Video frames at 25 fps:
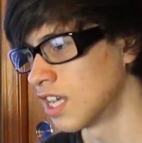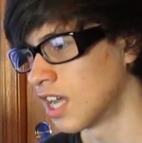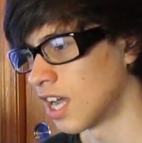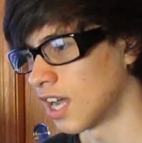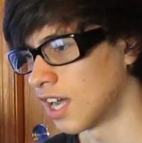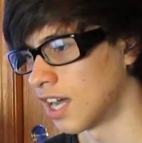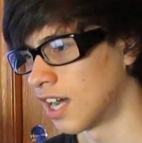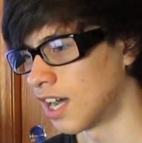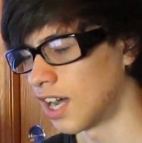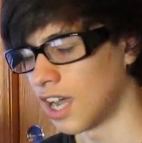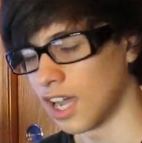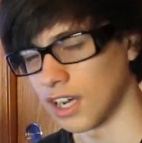
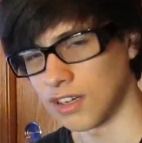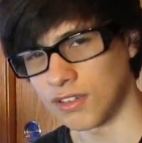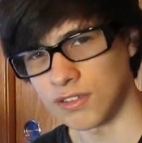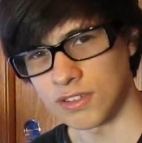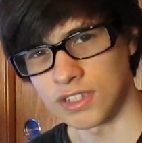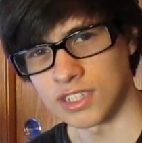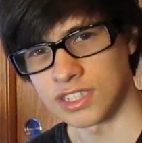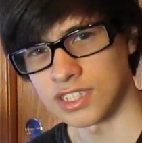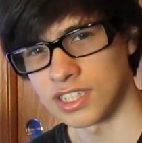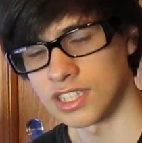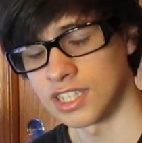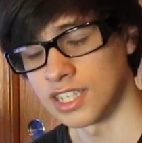I don't
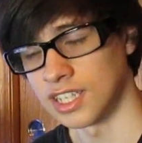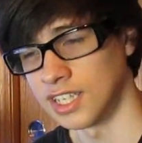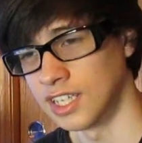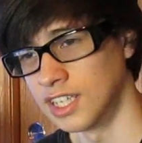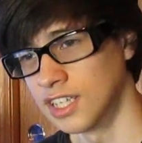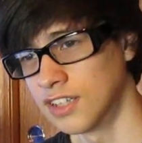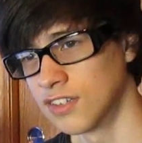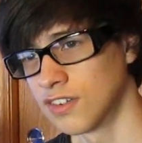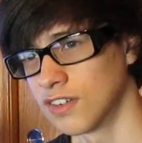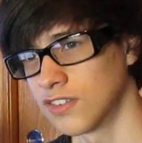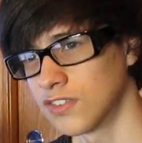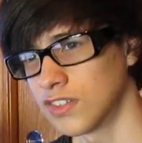listen to
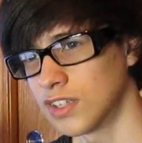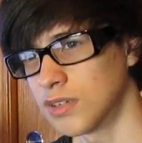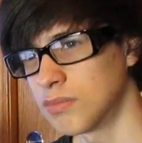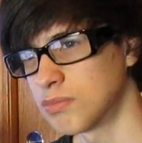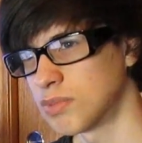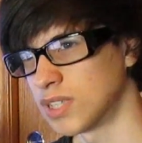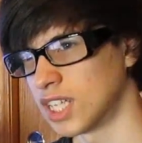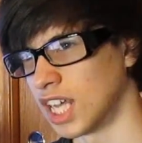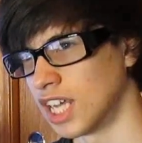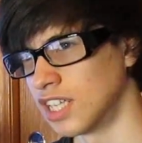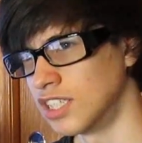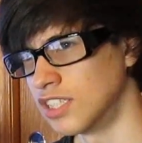either of them,
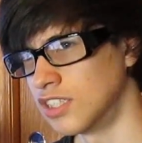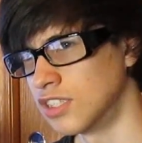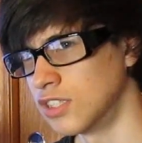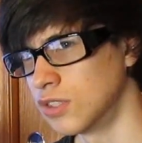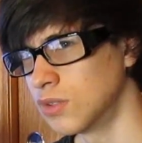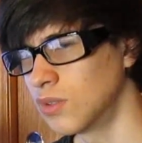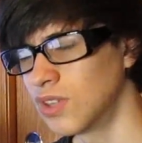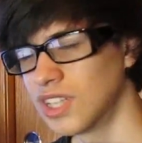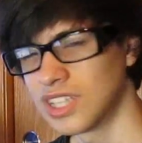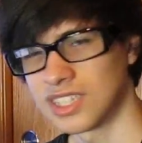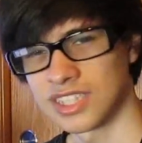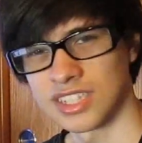but I
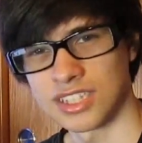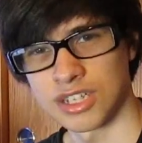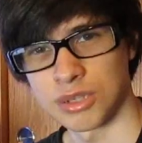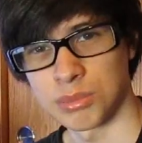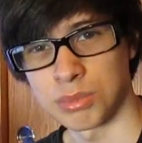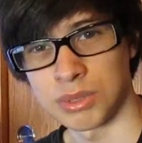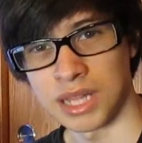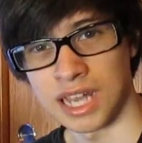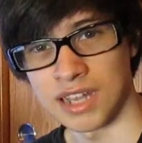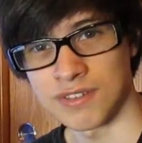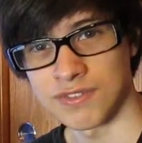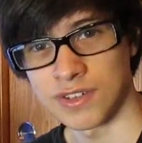do listen to
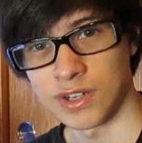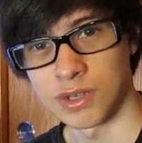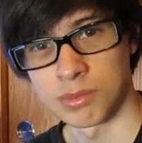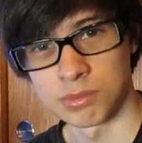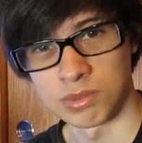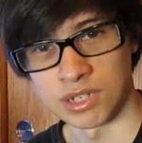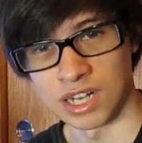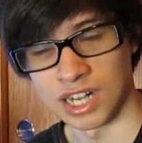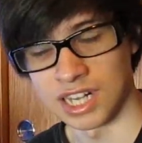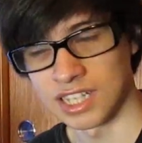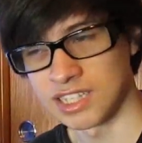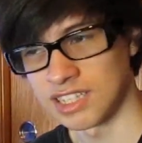Black Veil
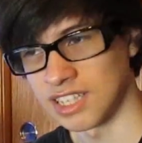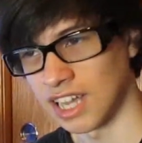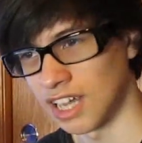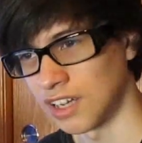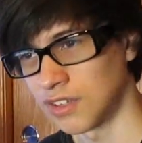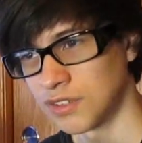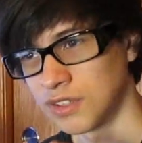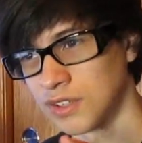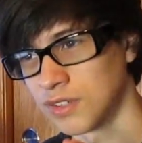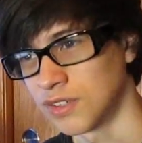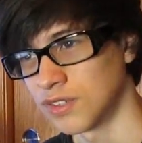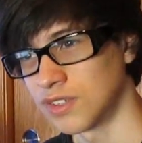Brides. I
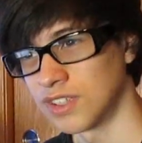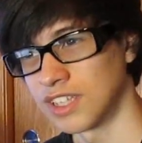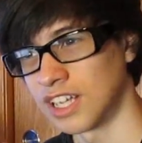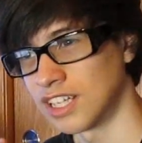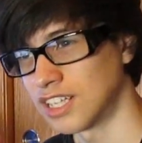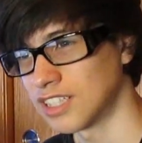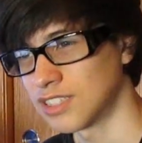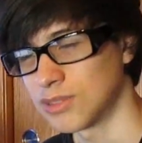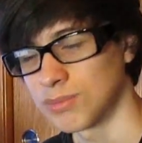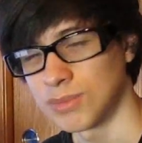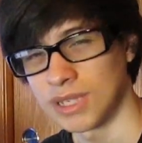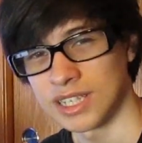don't know, that
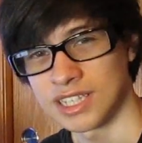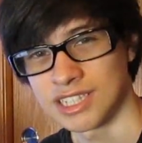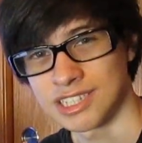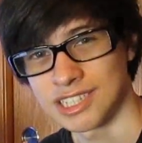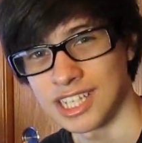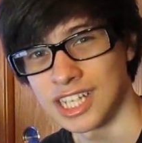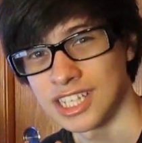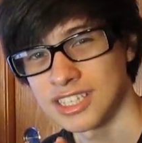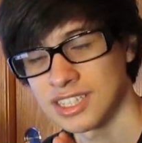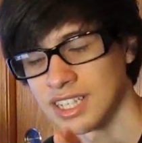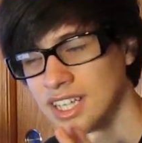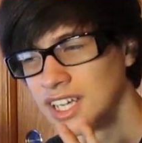doesn't make
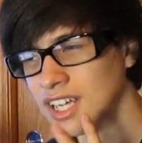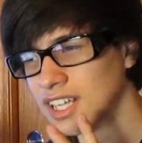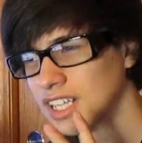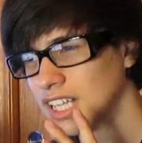sense.